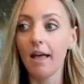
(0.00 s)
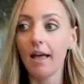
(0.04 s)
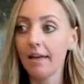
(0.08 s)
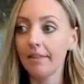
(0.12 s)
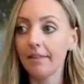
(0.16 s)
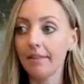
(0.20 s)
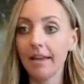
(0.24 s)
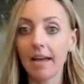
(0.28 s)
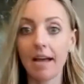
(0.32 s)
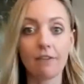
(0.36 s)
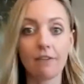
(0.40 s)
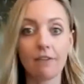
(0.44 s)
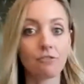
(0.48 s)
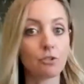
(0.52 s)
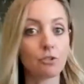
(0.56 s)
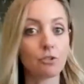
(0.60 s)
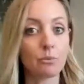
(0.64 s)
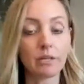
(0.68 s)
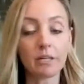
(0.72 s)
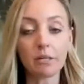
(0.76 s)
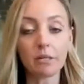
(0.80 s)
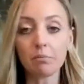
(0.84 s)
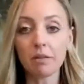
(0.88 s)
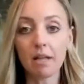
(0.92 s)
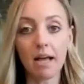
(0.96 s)
They have to
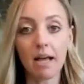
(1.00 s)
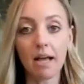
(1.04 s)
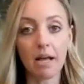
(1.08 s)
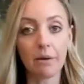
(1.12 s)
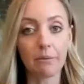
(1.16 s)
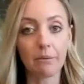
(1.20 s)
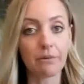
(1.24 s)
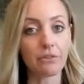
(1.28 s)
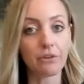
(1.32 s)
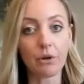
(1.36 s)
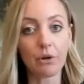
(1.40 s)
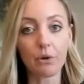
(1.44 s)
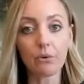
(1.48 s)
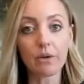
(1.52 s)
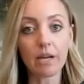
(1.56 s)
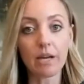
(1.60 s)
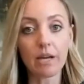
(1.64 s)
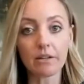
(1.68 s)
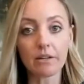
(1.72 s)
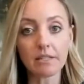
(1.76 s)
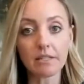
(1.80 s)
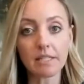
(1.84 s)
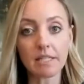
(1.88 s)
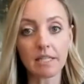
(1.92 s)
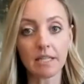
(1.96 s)
reapply with no
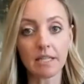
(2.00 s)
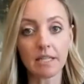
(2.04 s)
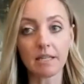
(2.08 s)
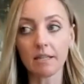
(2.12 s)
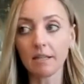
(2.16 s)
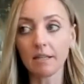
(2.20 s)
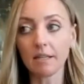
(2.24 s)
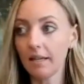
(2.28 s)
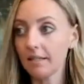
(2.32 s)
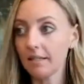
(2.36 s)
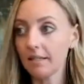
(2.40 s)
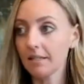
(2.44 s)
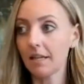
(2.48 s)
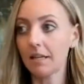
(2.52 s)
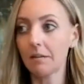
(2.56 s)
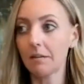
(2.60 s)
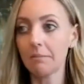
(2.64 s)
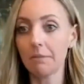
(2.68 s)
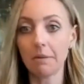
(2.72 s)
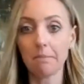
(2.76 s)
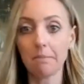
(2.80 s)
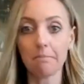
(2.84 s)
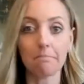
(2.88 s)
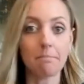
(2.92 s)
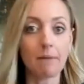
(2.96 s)
guarantee. It's going to
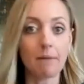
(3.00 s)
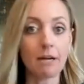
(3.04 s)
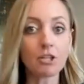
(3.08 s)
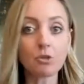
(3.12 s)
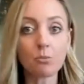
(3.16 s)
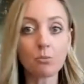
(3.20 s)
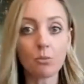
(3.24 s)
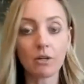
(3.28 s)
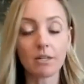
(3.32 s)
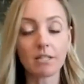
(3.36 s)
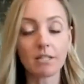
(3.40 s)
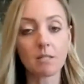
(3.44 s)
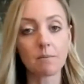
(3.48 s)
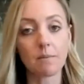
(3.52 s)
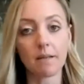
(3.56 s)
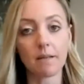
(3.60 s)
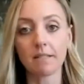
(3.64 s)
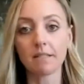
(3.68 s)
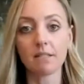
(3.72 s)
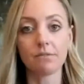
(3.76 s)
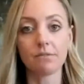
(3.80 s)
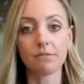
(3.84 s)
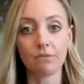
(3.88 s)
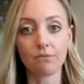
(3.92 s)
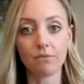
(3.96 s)
be much more
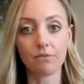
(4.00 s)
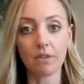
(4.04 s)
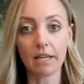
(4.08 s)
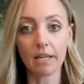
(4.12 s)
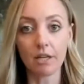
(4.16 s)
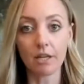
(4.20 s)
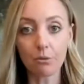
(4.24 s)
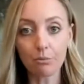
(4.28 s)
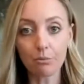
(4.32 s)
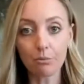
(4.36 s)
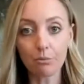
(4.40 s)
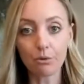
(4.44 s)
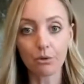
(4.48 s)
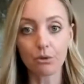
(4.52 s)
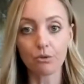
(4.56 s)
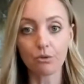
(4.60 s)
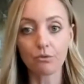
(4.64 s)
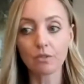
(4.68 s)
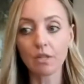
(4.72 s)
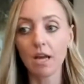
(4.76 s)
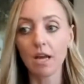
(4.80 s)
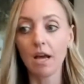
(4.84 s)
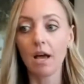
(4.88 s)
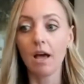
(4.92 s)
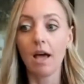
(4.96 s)
expensive if they get
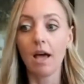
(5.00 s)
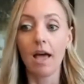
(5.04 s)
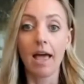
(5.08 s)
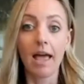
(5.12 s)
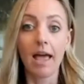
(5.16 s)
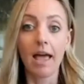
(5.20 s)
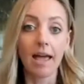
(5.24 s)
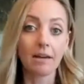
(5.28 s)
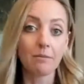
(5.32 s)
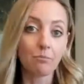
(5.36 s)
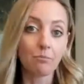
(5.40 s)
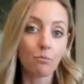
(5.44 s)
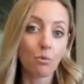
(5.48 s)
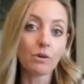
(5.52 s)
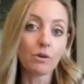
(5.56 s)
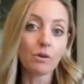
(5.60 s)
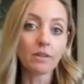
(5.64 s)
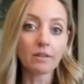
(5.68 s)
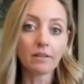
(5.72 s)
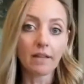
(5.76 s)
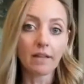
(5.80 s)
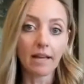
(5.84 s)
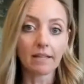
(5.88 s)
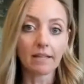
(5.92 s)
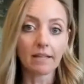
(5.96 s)
approved, and more
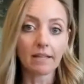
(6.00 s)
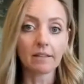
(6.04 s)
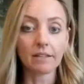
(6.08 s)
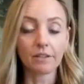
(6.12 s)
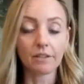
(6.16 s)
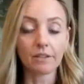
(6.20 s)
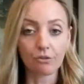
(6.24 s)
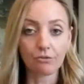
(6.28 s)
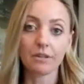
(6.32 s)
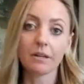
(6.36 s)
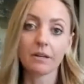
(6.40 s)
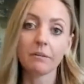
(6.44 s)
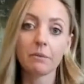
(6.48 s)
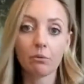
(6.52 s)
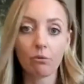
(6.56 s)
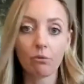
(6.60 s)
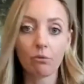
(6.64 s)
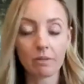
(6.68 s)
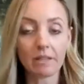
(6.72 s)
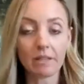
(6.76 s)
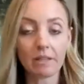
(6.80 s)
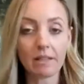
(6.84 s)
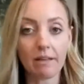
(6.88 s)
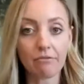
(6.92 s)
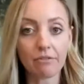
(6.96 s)
than likely their family will
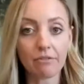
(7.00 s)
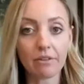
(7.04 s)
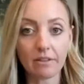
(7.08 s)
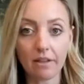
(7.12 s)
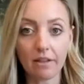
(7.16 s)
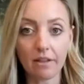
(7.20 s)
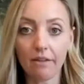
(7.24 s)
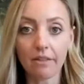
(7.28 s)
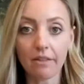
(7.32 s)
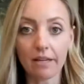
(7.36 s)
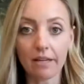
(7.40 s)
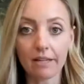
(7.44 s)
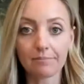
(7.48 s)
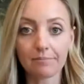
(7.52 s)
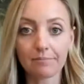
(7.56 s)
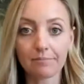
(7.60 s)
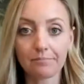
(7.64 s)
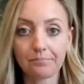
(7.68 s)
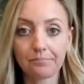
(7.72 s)
be left with nothing.